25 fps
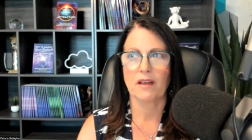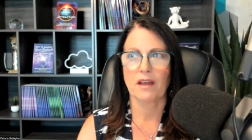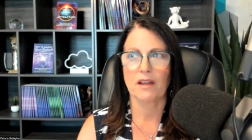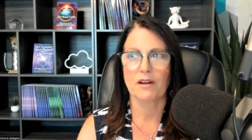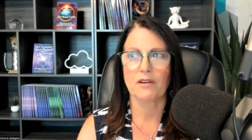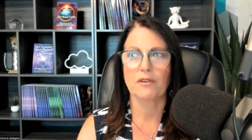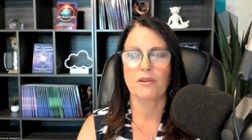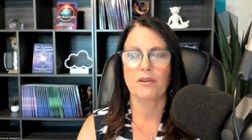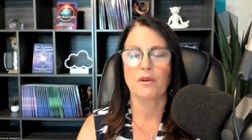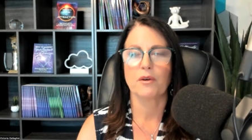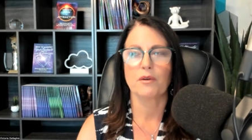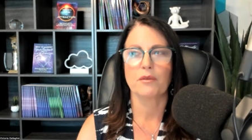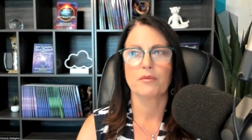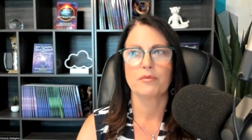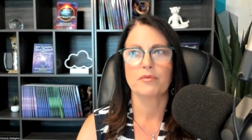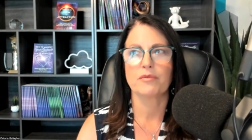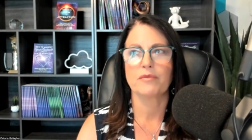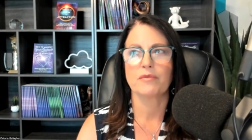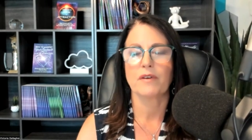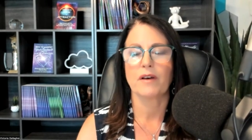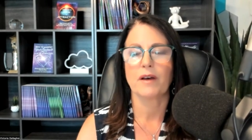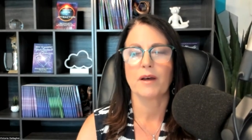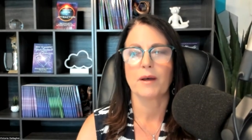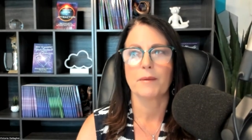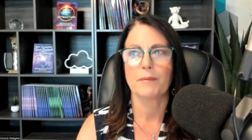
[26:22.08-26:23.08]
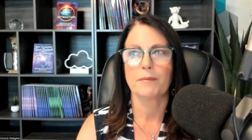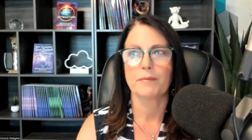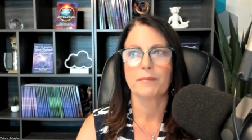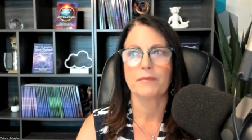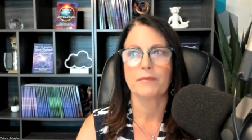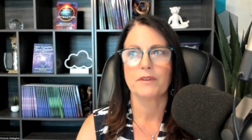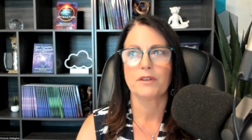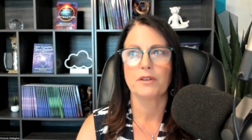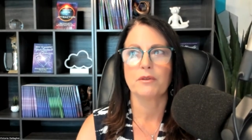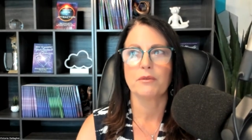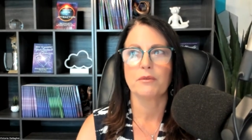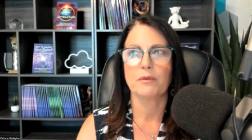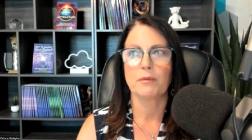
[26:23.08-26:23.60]
I don't know if um,
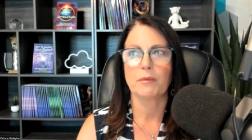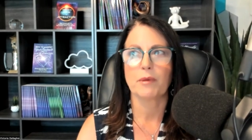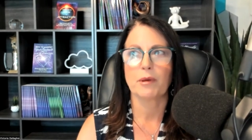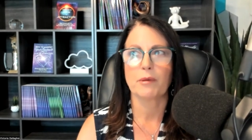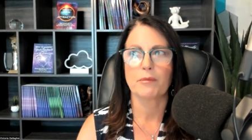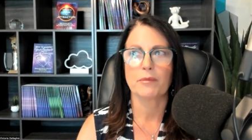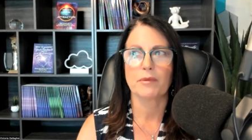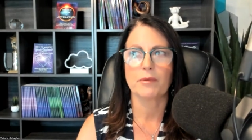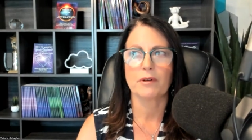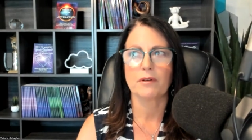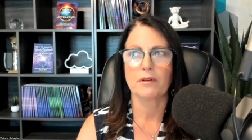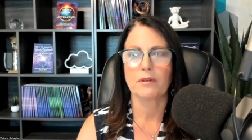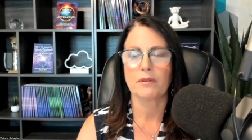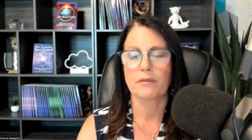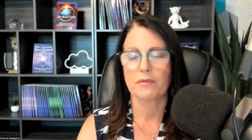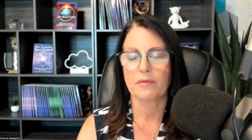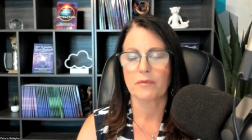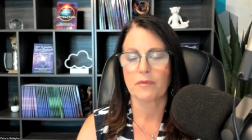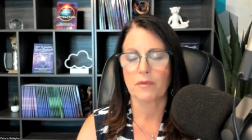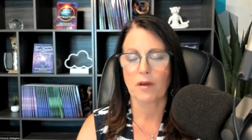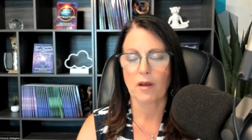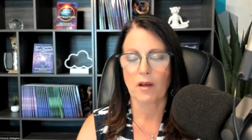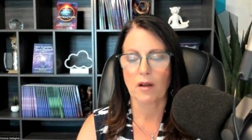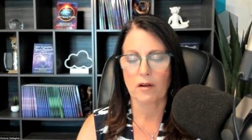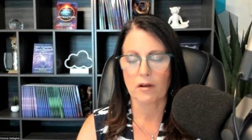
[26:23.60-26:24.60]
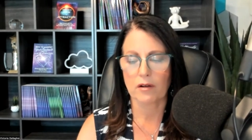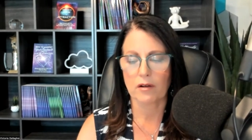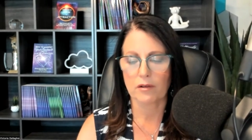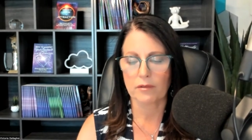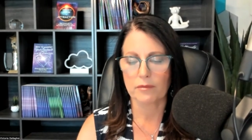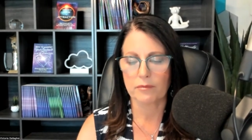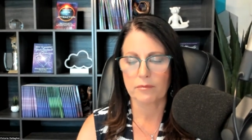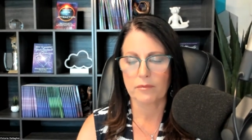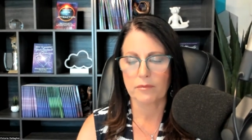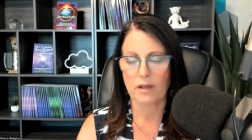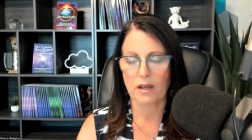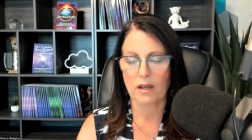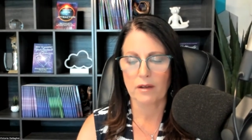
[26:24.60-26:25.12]
you remember if
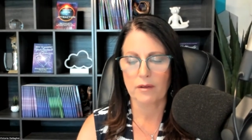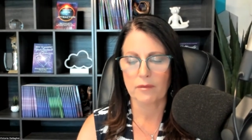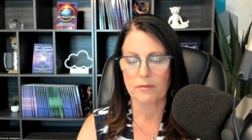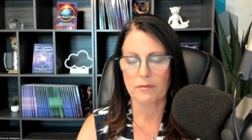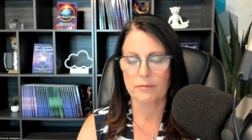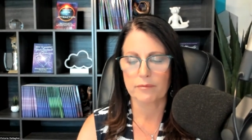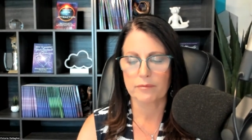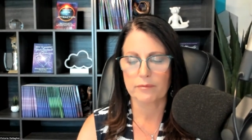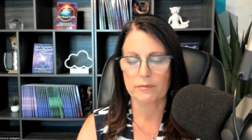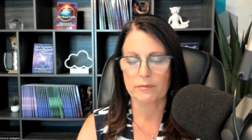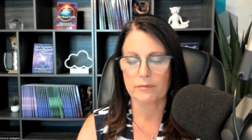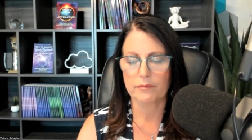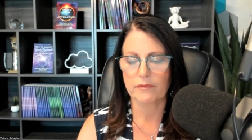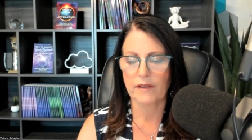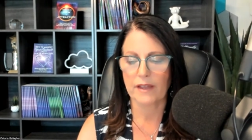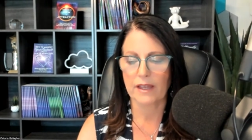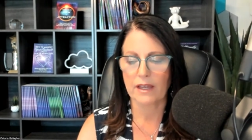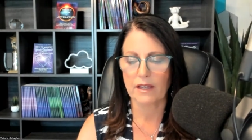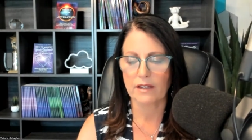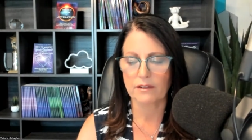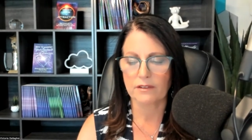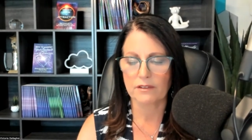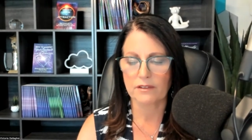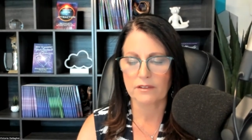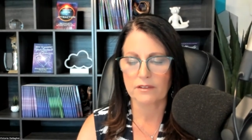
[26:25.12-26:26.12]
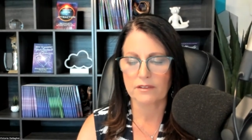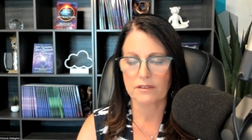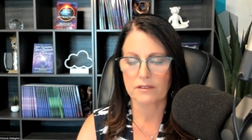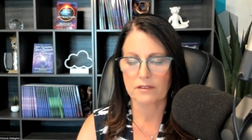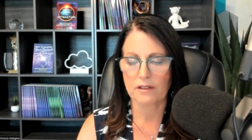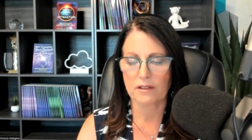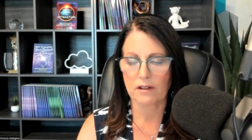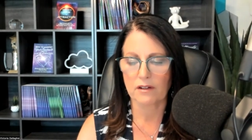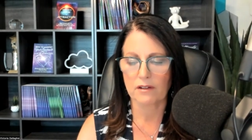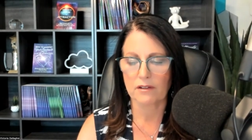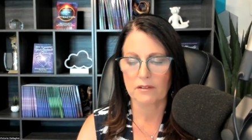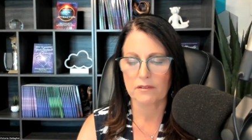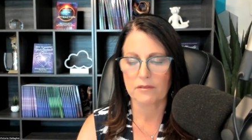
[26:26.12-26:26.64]
our um, fans,
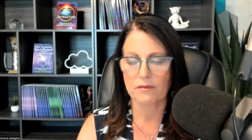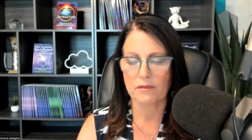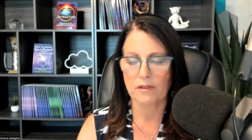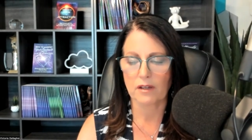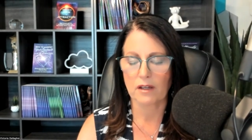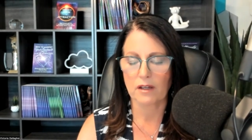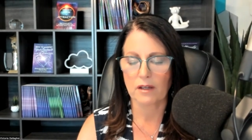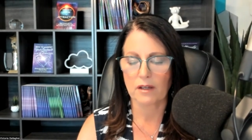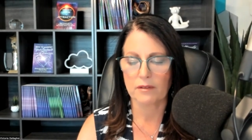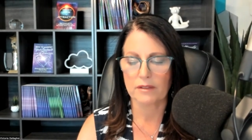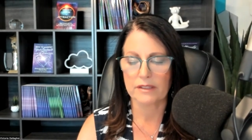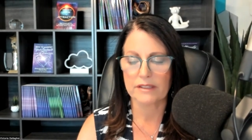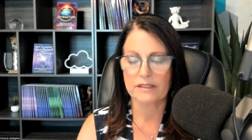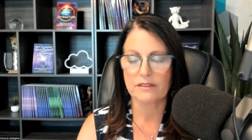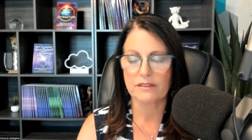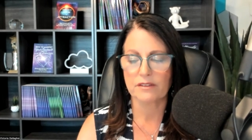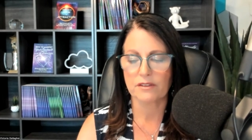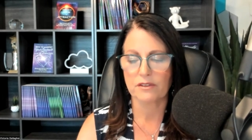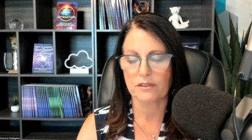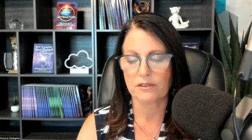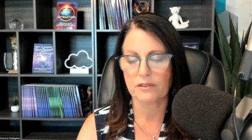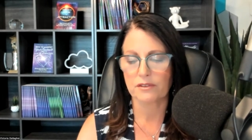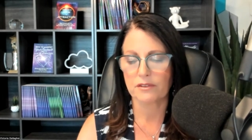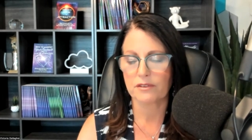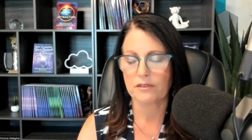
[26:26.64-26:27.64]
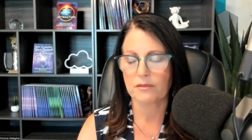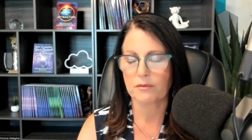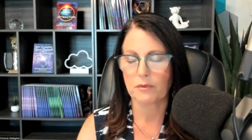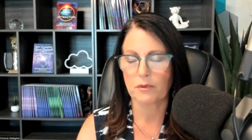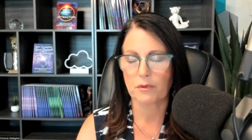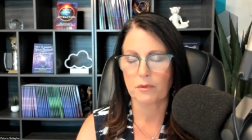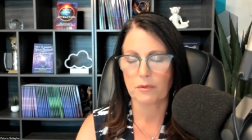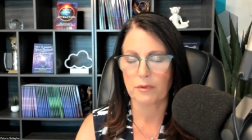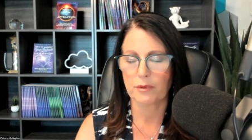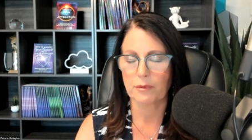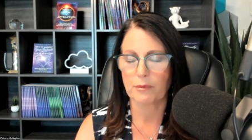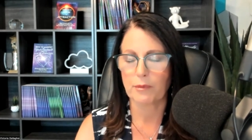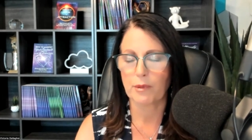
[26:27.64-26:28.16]
our uh, listeners
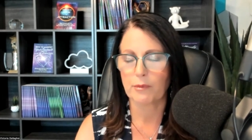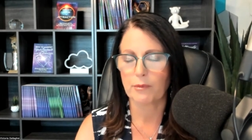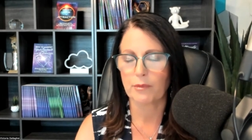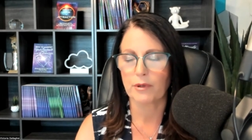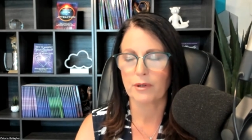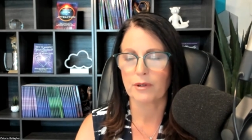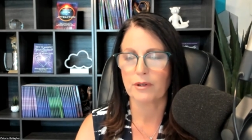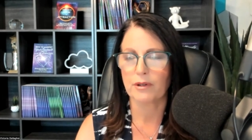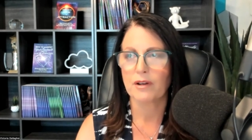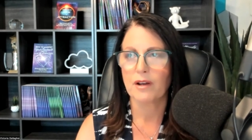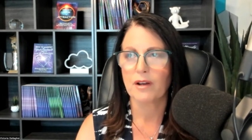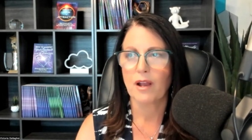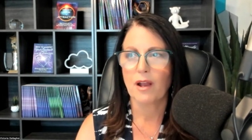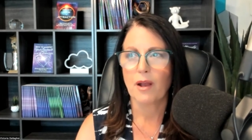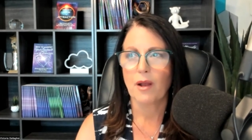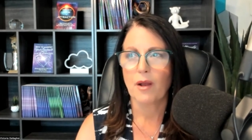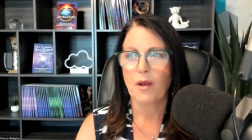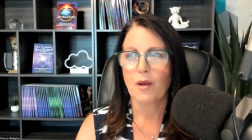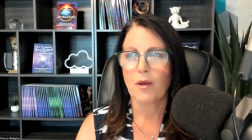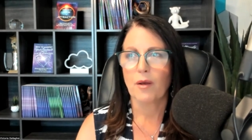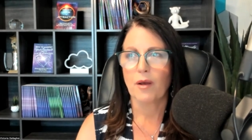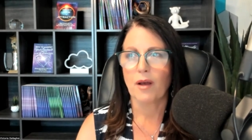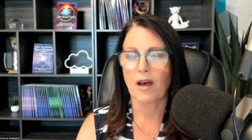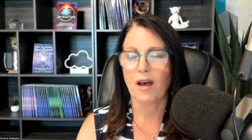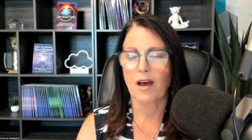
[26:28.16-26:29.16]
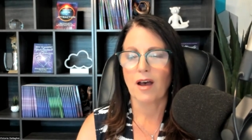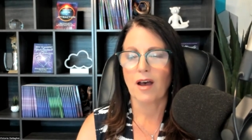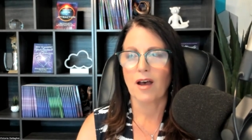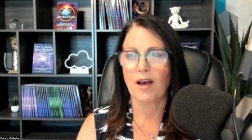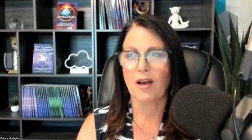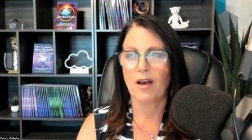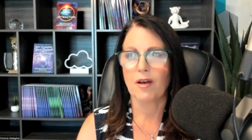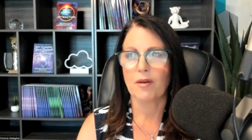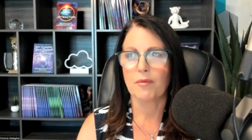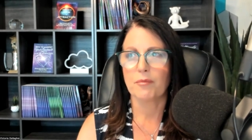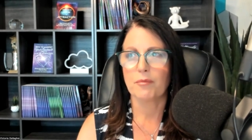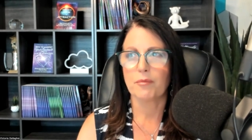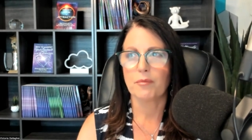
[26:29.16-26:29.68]
will remember,
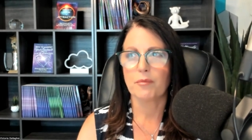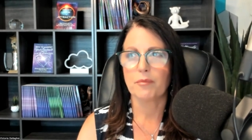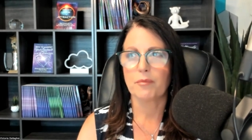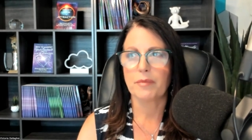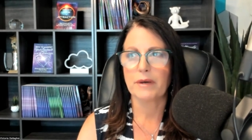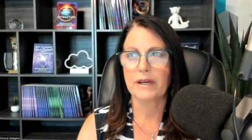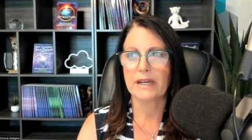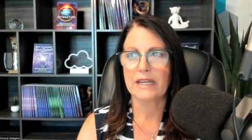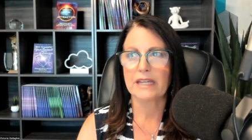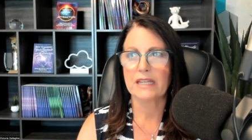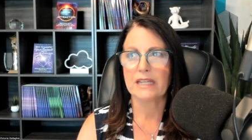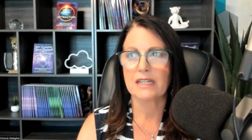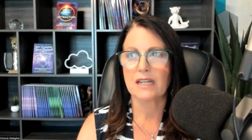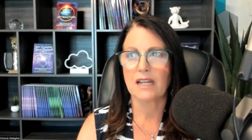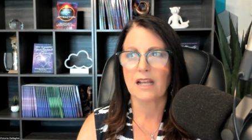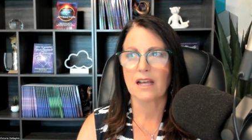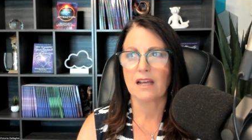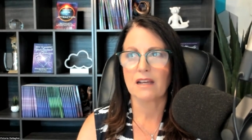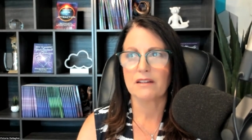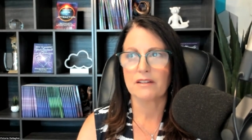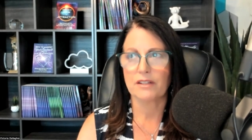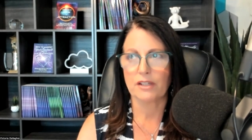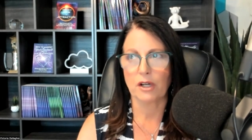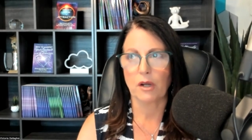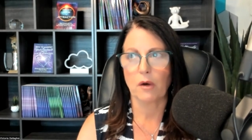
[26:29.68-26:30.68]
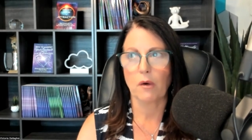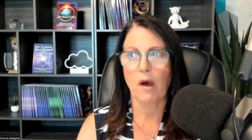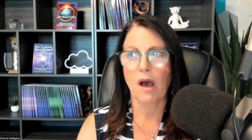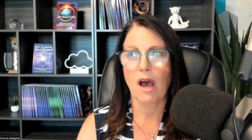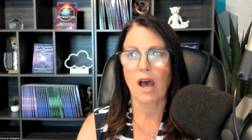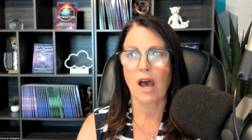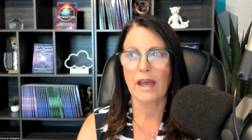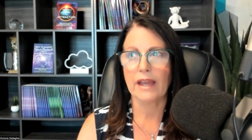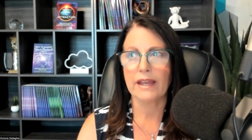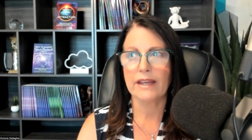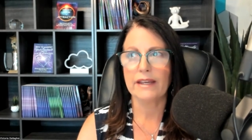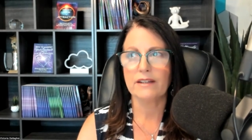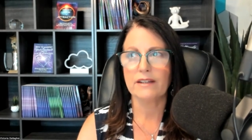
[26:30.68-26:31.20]
um, but you know,
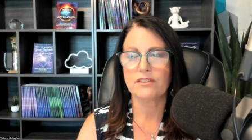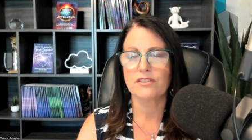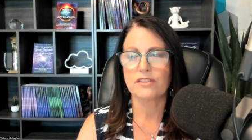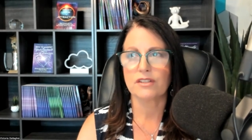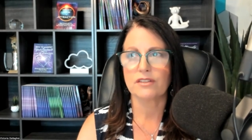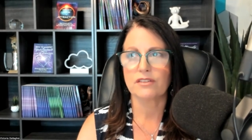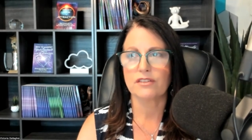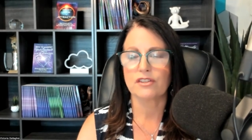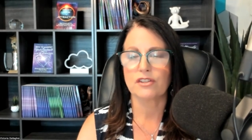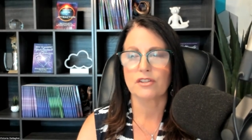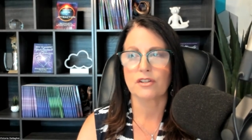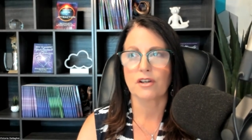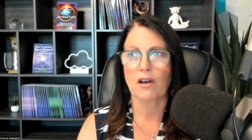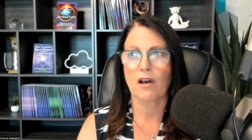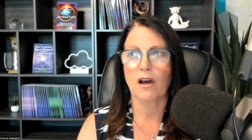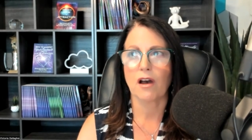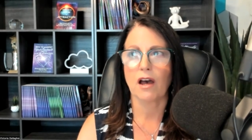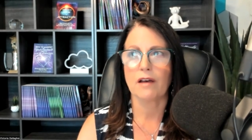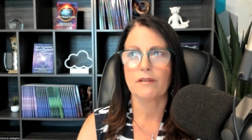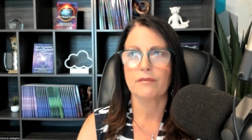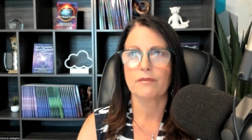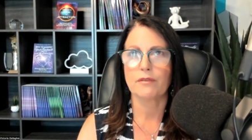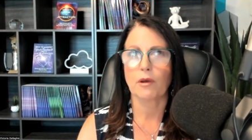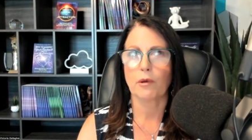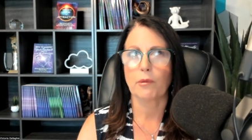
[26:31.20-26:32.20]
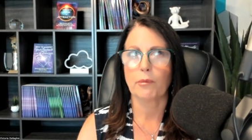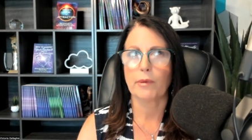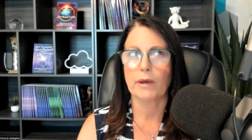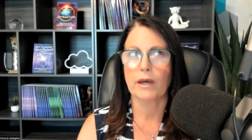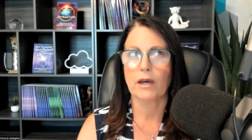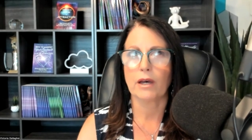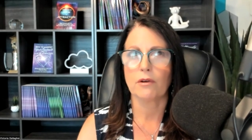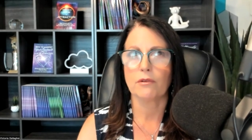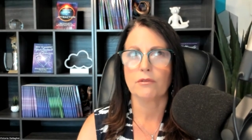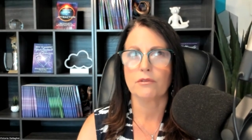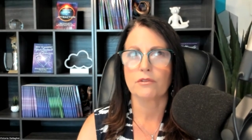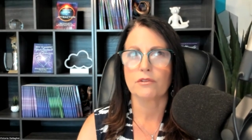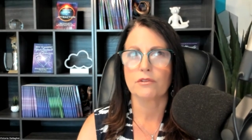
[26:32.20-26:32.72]
I just took off
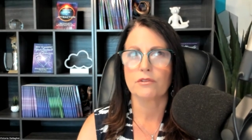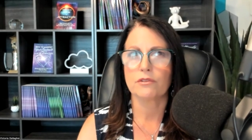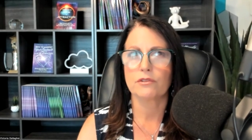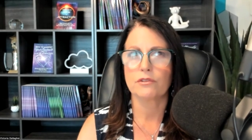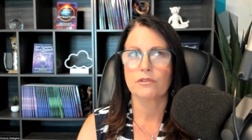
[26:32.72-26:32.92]
about